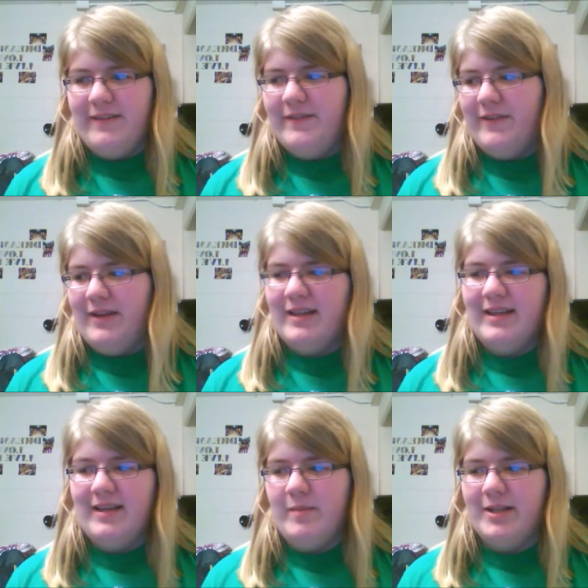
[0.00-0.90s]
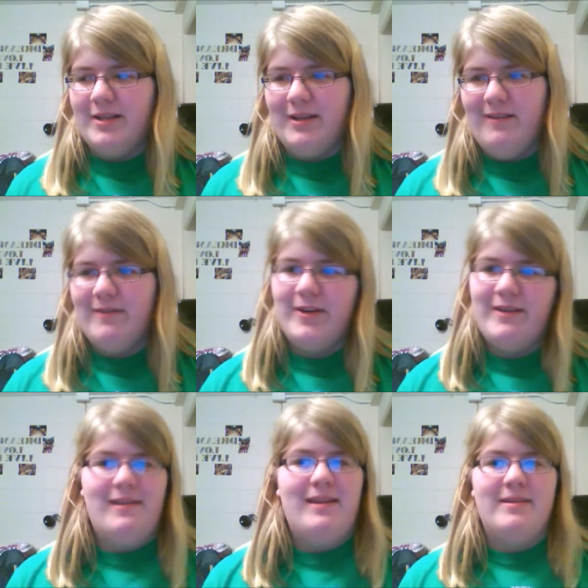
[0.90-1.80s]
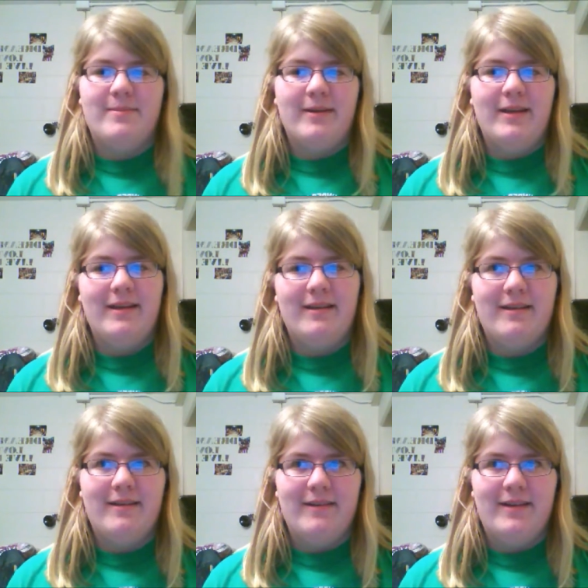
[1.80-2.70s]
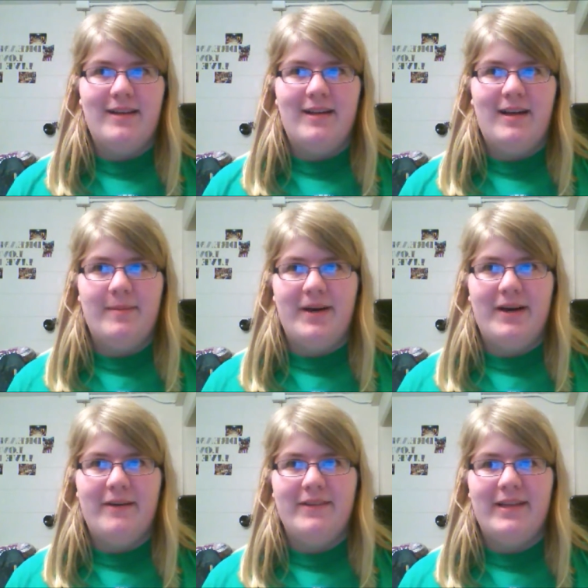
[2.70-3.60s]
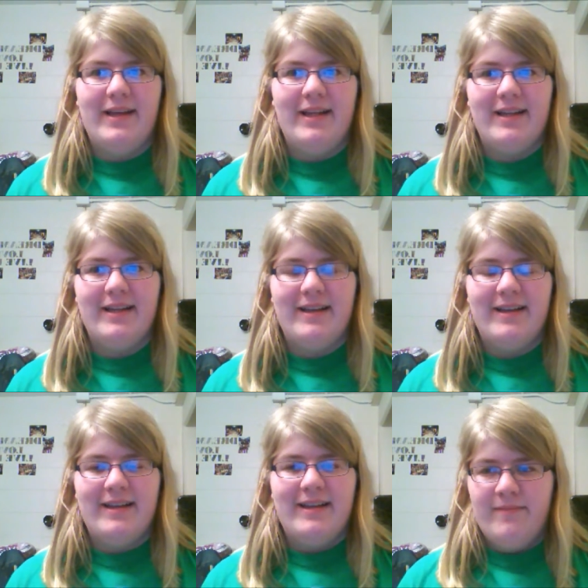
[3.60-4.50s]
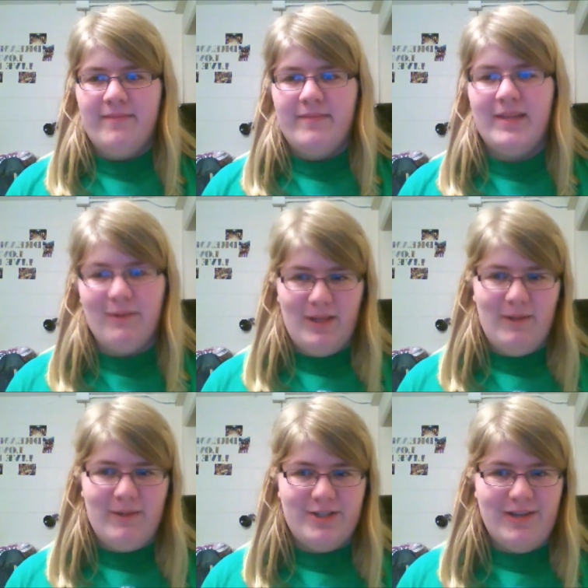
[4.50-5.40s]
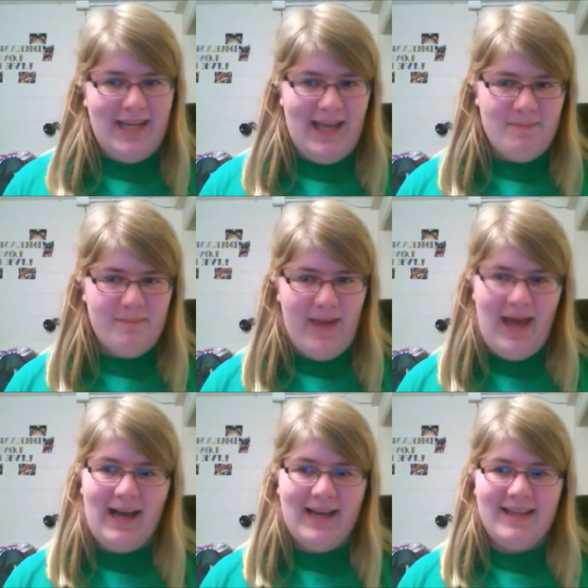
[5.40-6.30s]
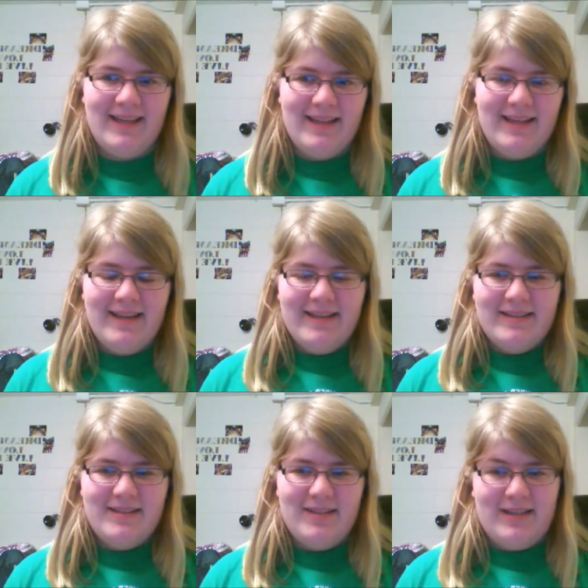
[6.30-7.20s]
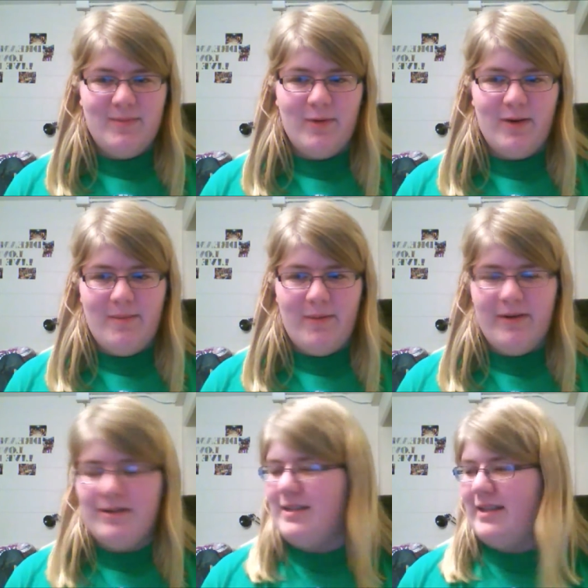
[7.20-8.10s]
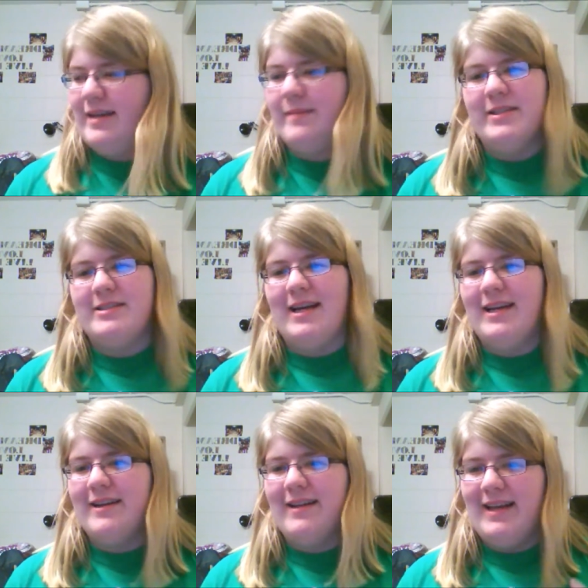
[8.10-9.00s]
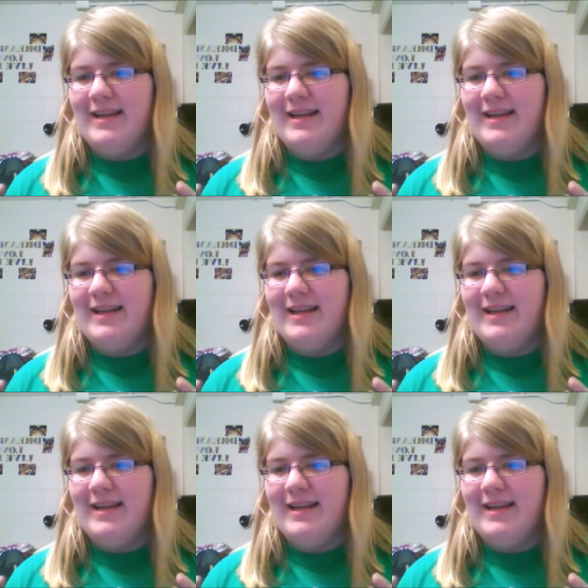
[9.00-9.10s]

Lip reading: drinking, but the university's pretty good about, like, they really want you to get back. So that's more important to them, is that you're, like,